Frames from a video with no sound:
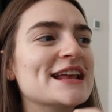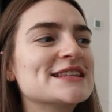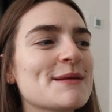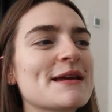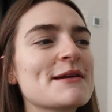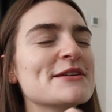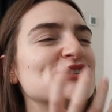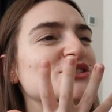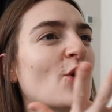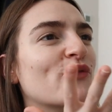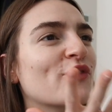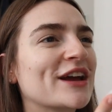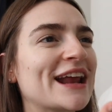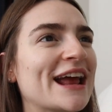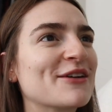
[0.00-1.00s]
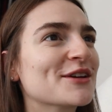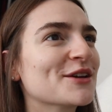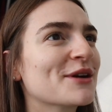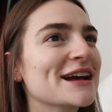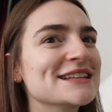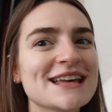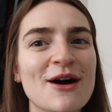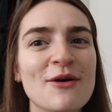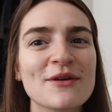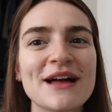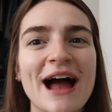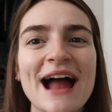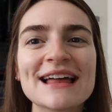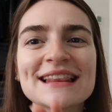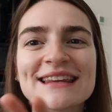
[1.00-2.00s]
It's making me so freaking angry, you guys.
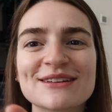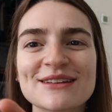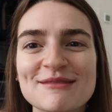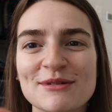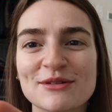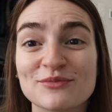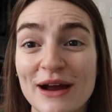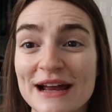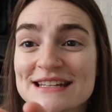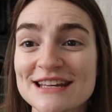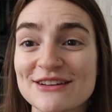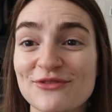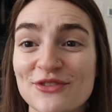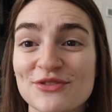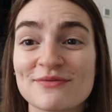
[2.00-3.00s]
I literally have been ranting